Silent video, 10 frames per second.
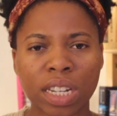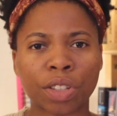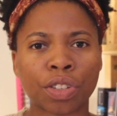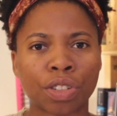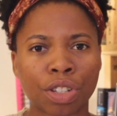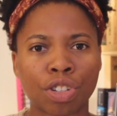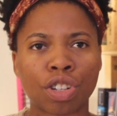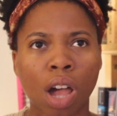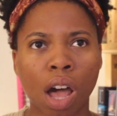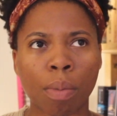does a good
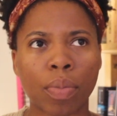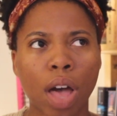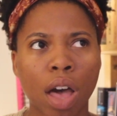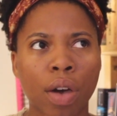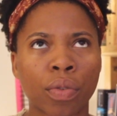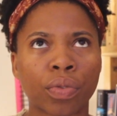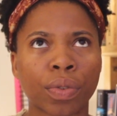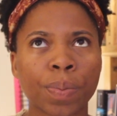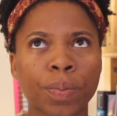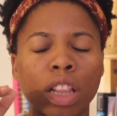job of
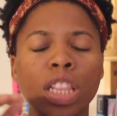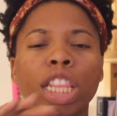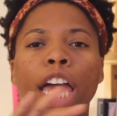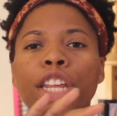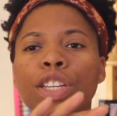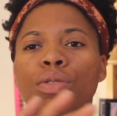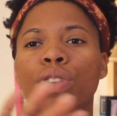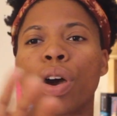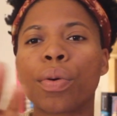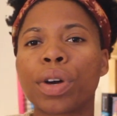letting you
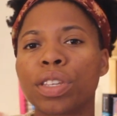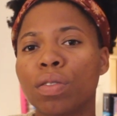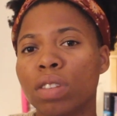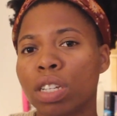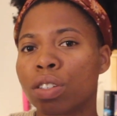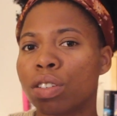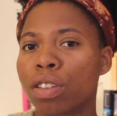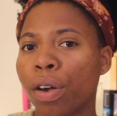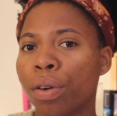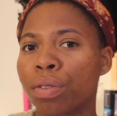know what you need to
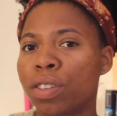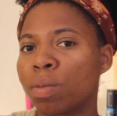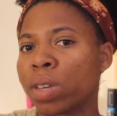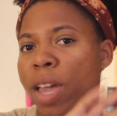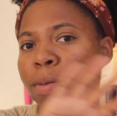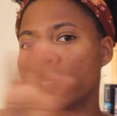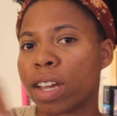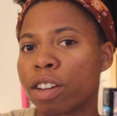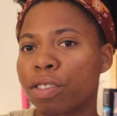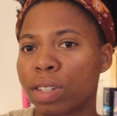know to be able to
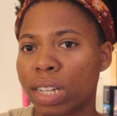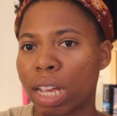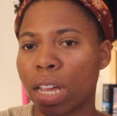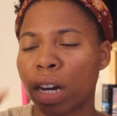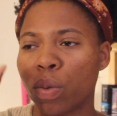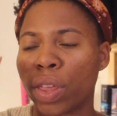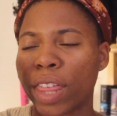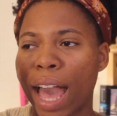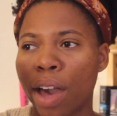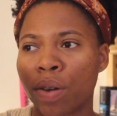understand
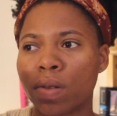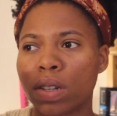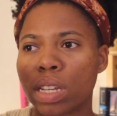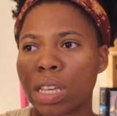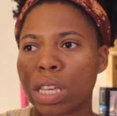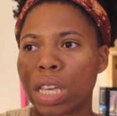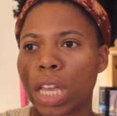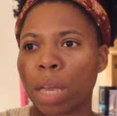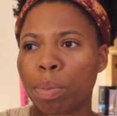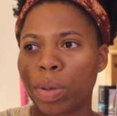without
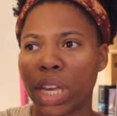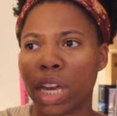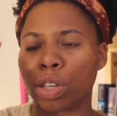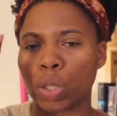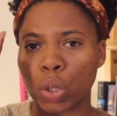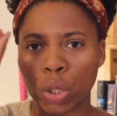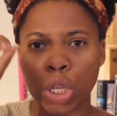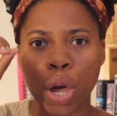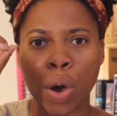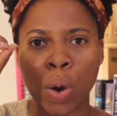it being
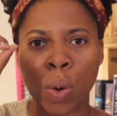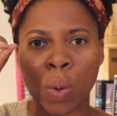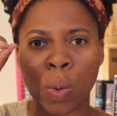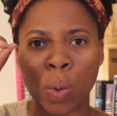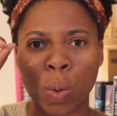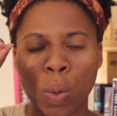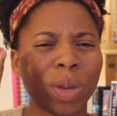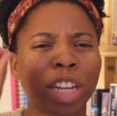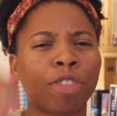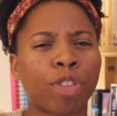so
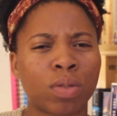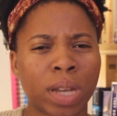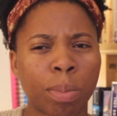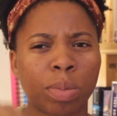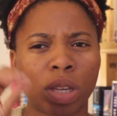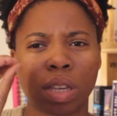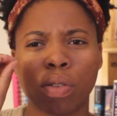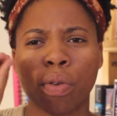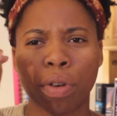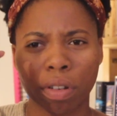info dumpy
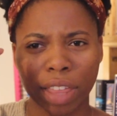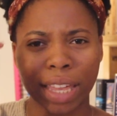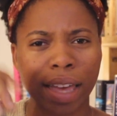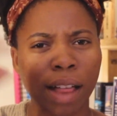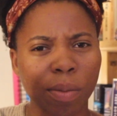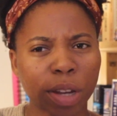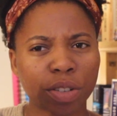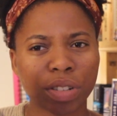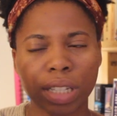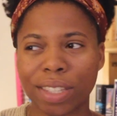or like
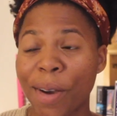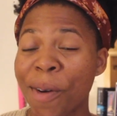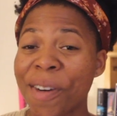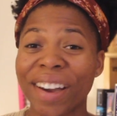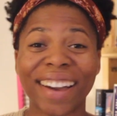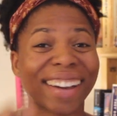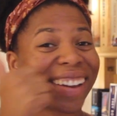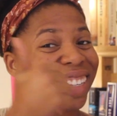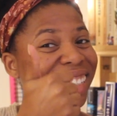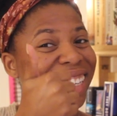elementary. So
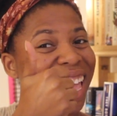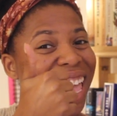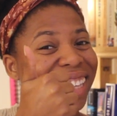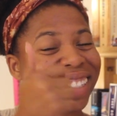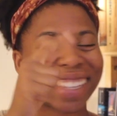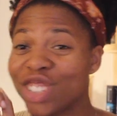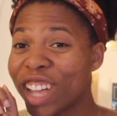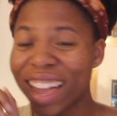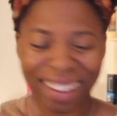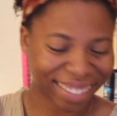yes,
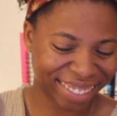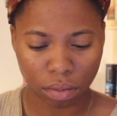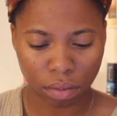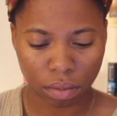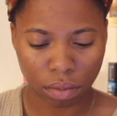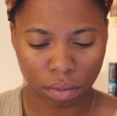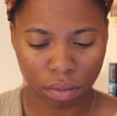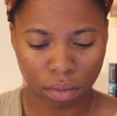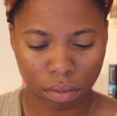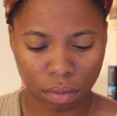check. The
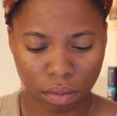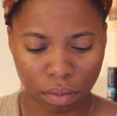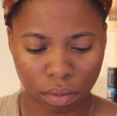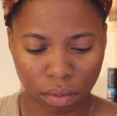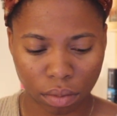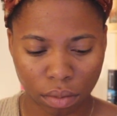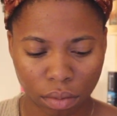next book that I